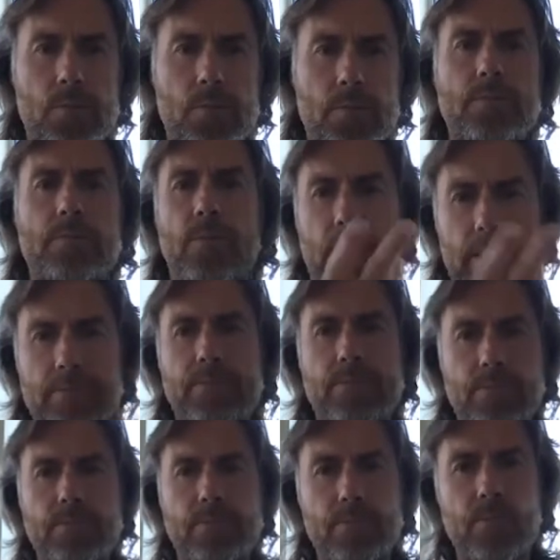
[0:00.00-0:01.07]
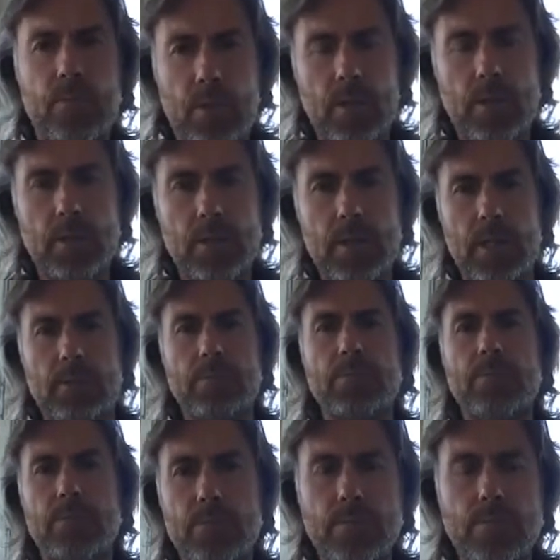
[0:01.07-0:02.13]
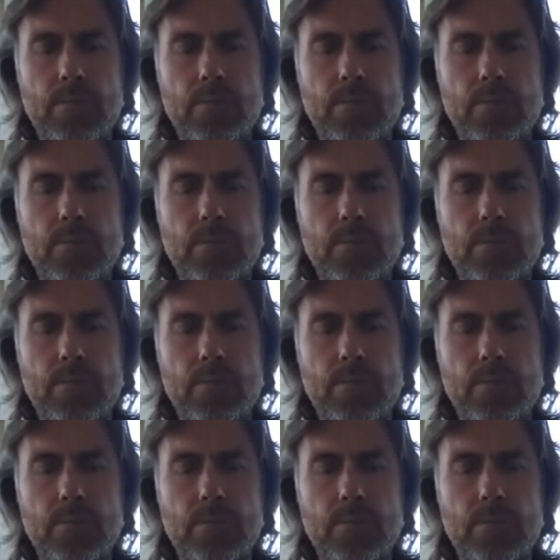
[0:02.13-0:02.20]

Not that it's the case, but then we would outsource that.